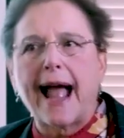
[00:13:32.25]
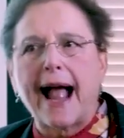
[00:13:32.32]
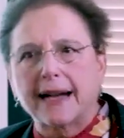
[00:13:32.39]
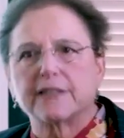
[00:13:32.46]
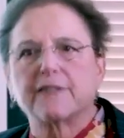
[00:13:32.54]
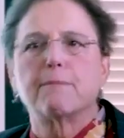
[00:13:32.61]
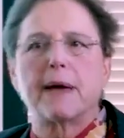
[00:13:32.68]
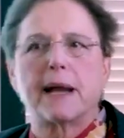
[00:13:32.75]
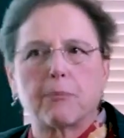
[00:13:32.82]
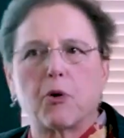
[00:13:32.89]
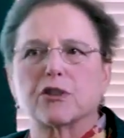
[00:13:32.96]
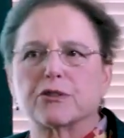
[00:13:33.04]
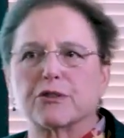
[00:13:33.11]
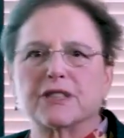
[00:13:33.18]
active
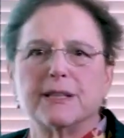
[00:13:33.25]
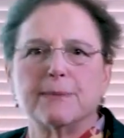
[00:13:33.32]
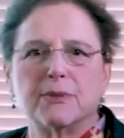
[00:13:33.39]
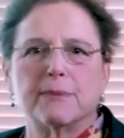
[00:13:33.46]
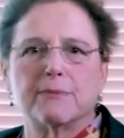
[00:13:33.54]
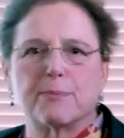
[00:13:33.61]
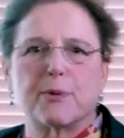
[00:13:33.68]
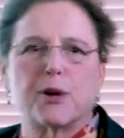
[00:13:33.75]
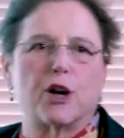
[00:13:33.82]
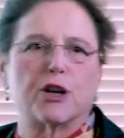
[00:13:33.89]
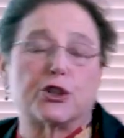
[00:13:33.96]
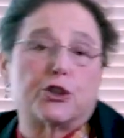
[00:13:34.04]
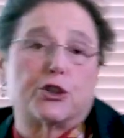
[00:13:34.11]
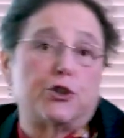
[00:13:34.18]
menopausal symptoms,
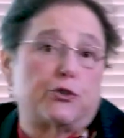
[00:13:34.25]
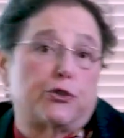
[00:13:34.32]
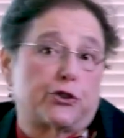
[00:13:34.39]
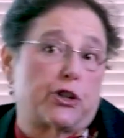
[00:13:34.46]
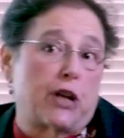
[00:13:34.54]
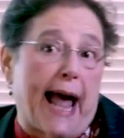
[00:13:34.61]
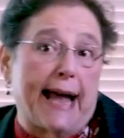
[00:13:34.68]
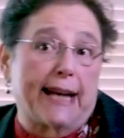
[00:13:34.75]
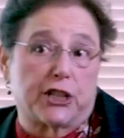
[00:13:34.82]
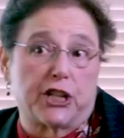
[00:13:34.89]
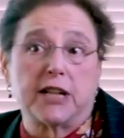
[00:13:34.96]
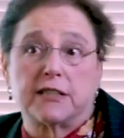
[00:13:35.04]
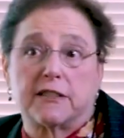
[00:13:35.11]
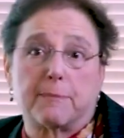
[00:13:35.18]
because you had a
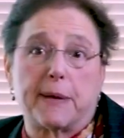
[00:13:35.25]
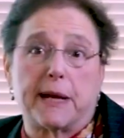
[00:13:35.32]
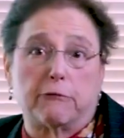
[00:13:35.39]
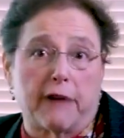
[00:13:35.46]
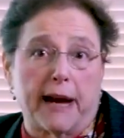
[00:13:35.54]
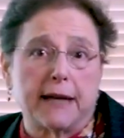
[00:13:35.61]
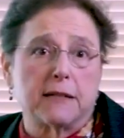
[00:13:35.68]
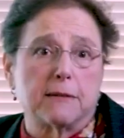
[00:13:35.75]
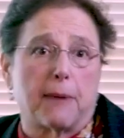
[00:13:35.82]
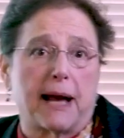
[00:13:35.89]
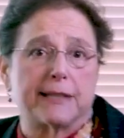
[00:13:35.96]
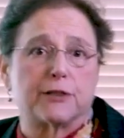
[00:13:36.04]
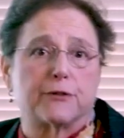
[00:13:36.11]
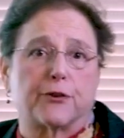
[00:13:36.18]
chance of being
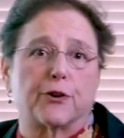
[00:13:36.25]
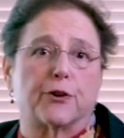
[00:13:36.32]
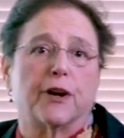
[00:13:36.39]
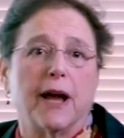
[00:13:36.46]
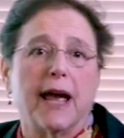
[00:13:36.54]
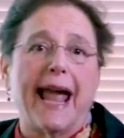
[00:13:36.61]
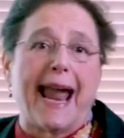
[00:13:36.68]
randomized for